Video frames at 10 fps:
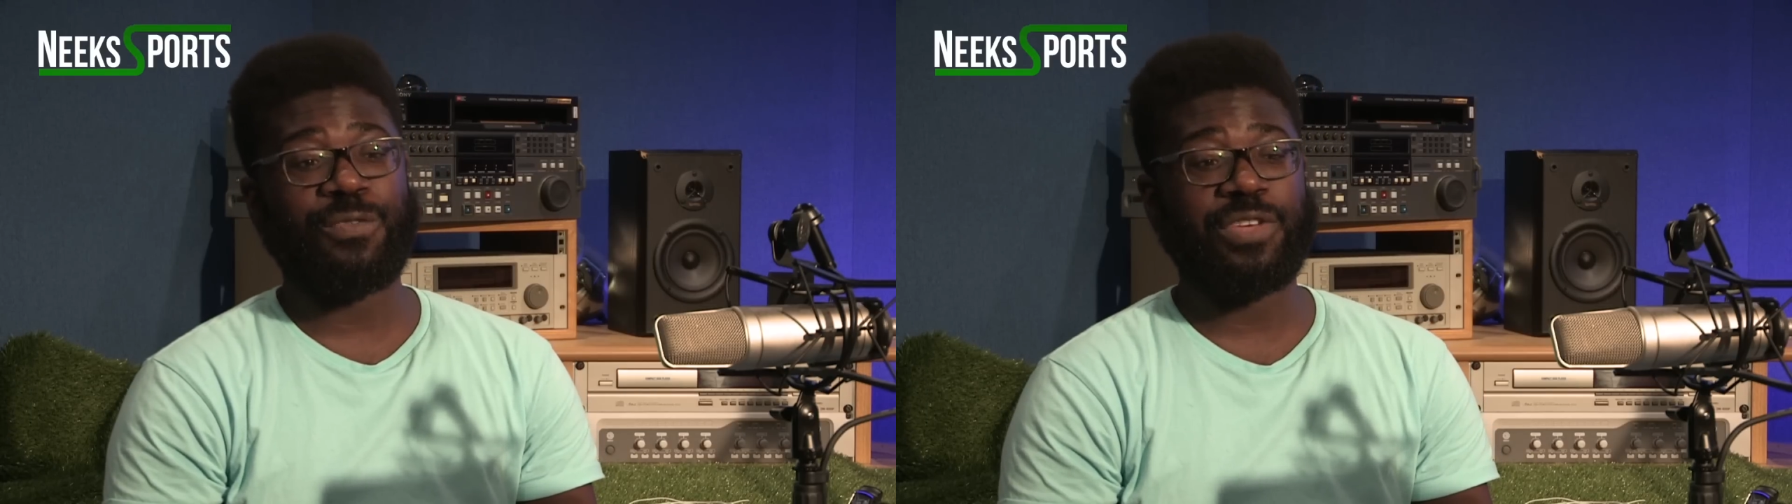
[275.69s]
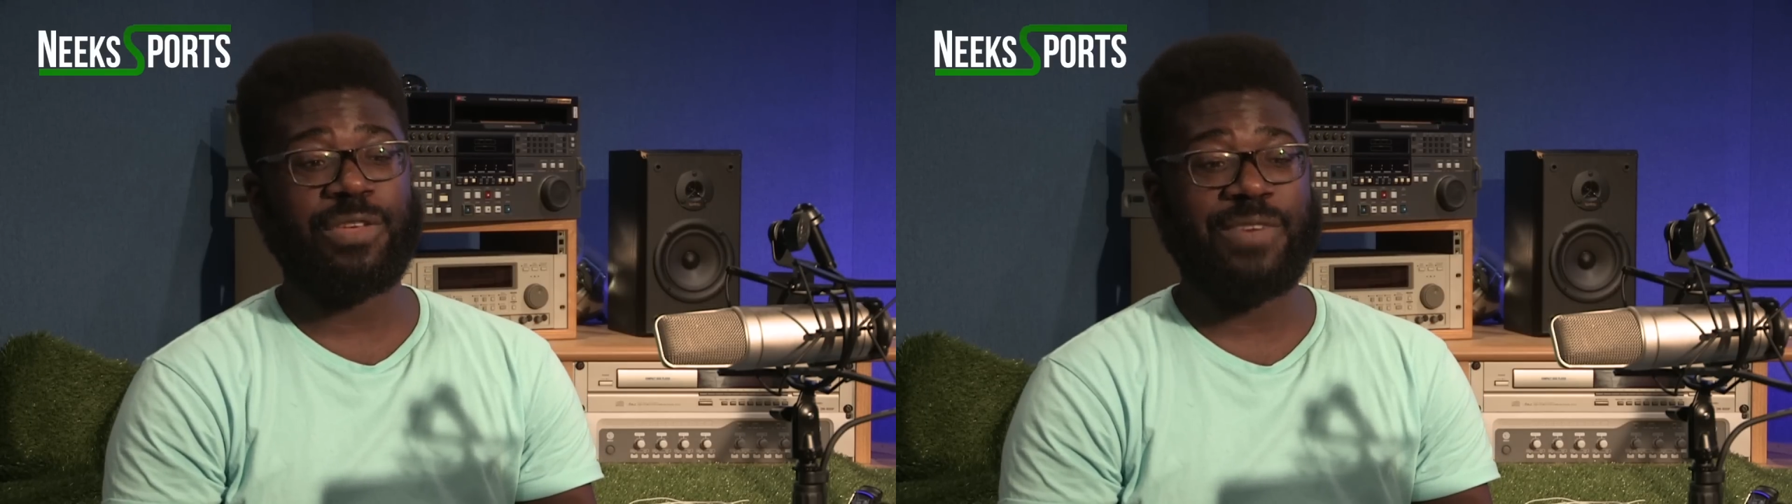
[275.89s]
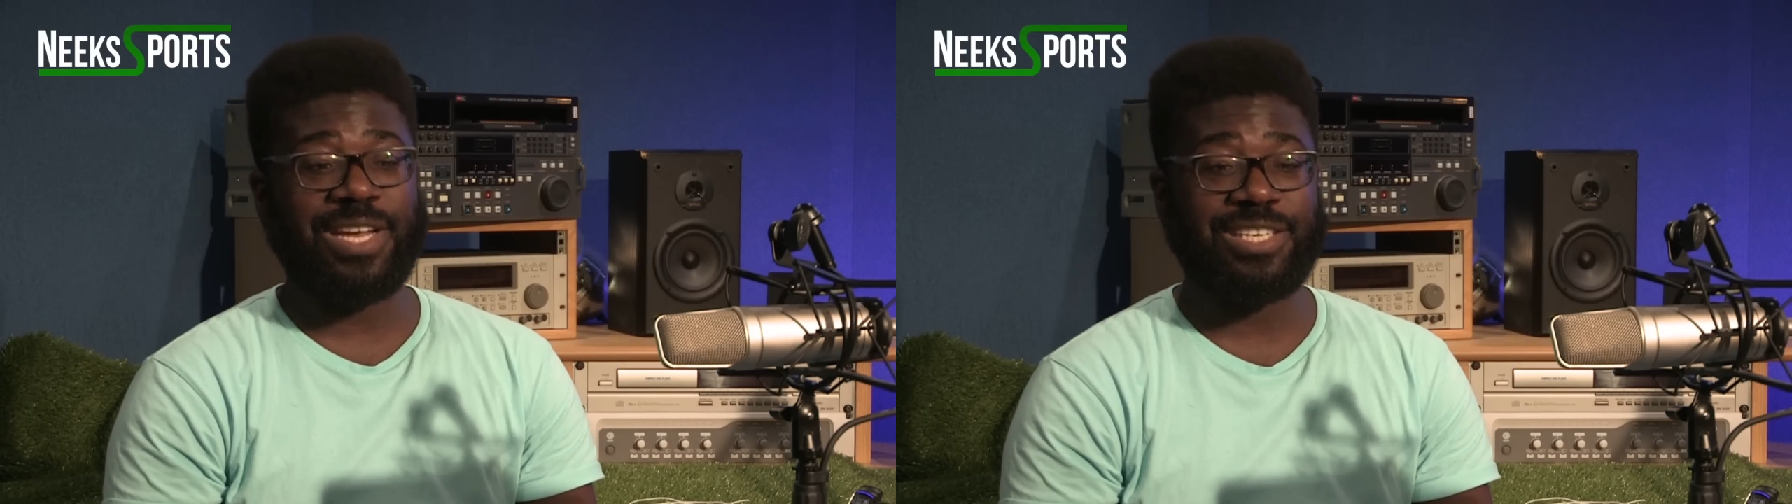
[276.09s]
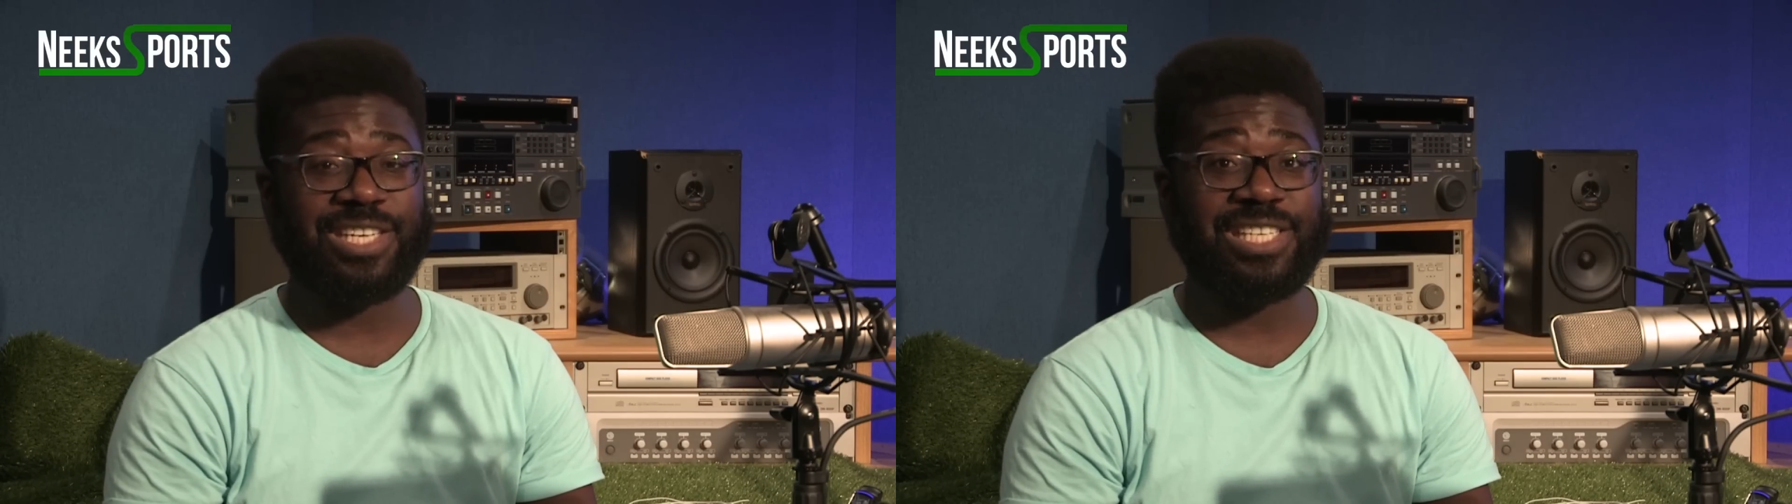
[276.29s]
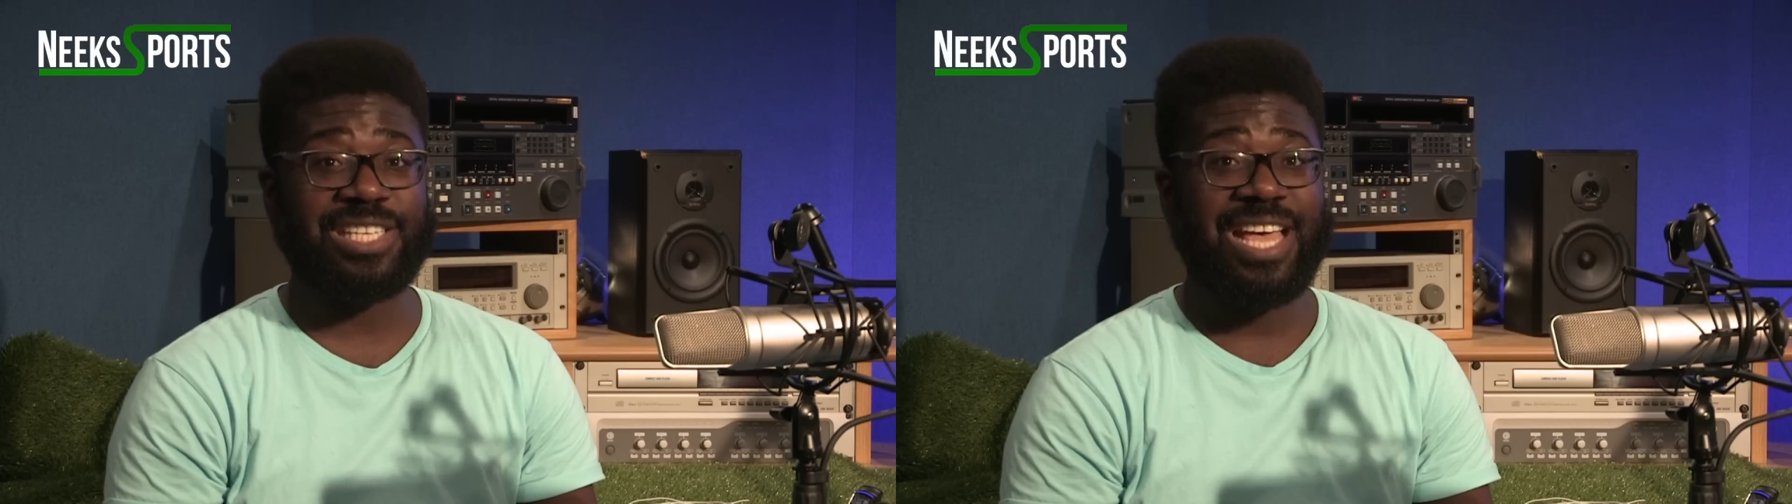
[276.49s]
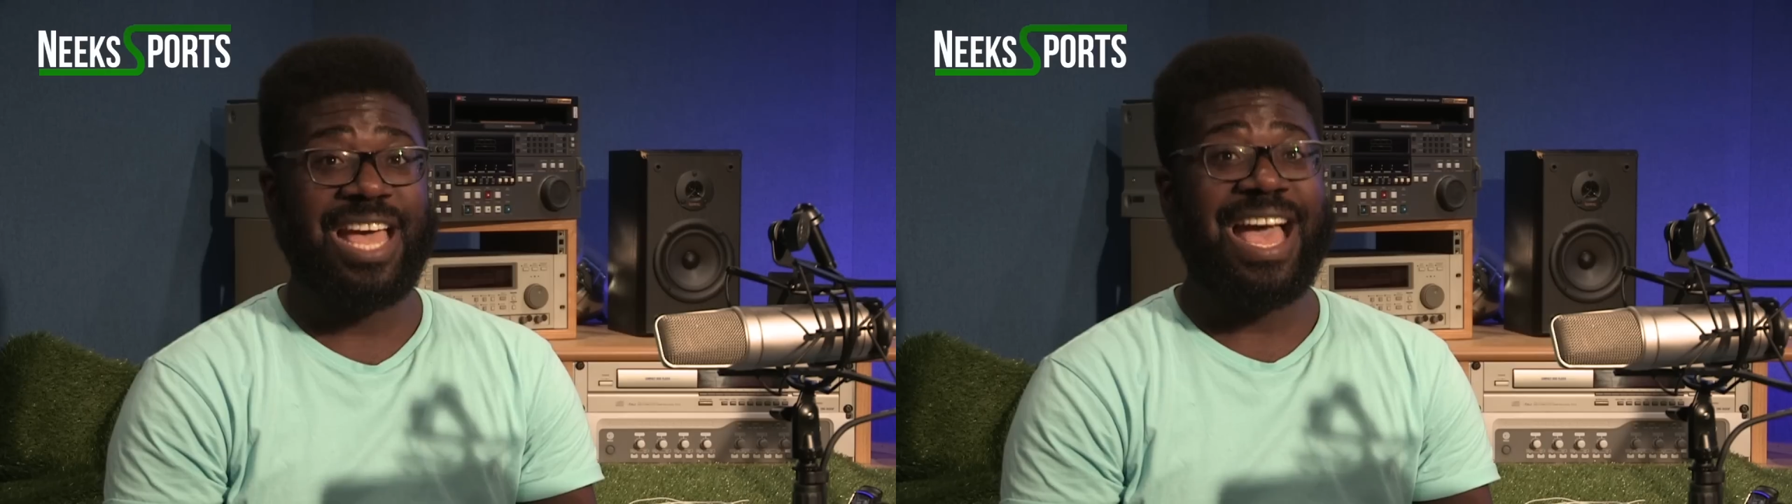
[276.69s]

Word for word: for Juventus.